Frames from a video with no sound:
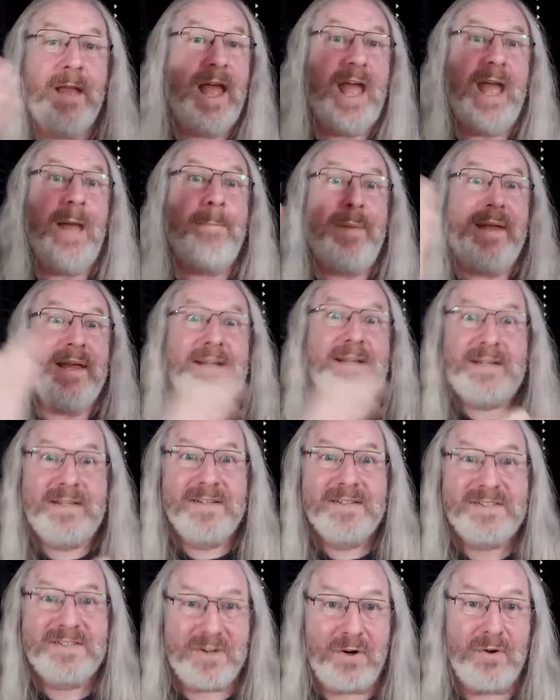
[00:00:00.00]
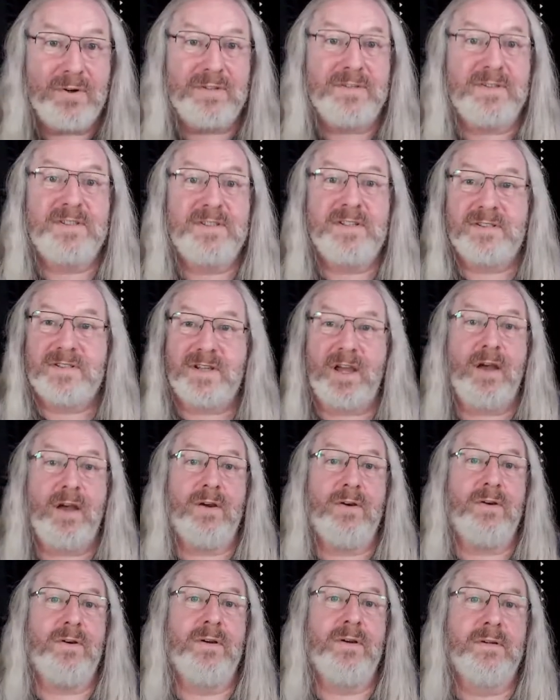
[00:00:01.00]
epic songs.
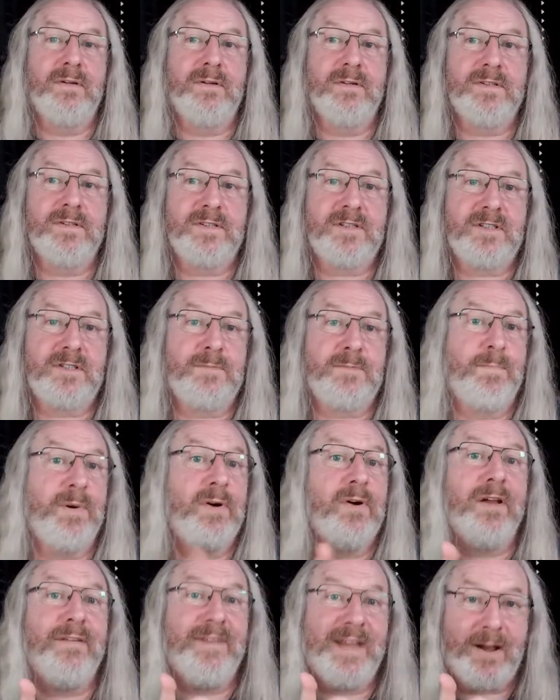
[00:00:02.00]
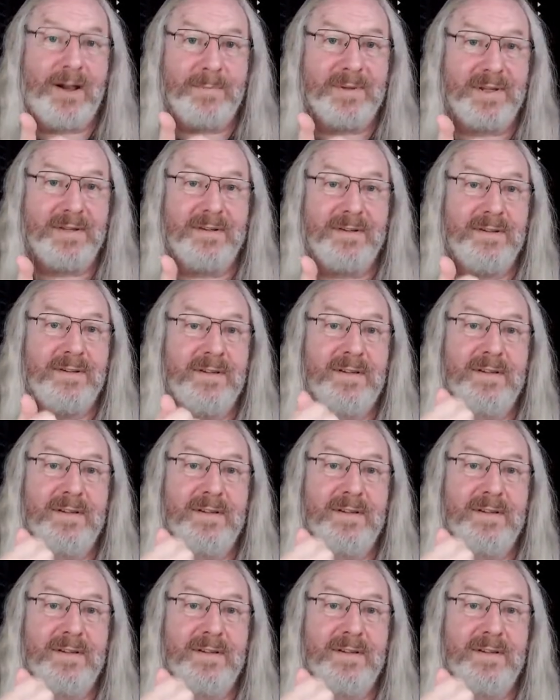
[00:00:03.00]
So Spirit of Albion,